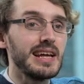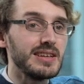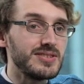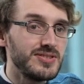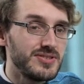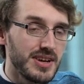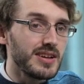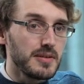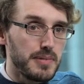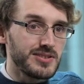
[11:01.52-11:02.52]
it is
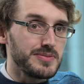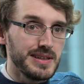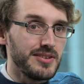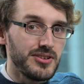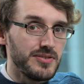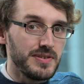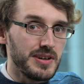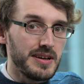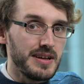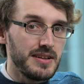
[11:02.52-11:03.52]
still a possibility
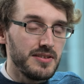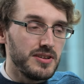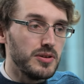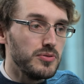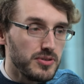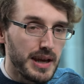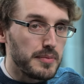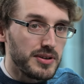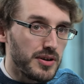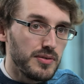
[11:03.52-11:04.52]
for you to be
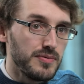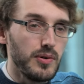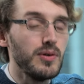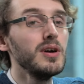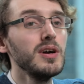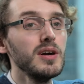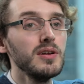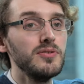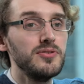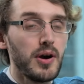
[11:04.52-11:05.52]
able to go for.
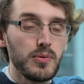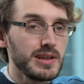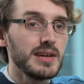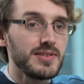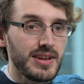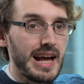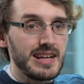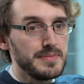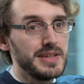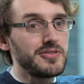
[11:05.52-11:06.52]
Don't leave it to
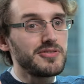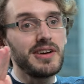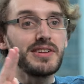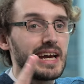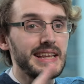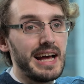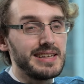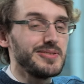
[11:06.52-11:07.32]
last minute to try to get that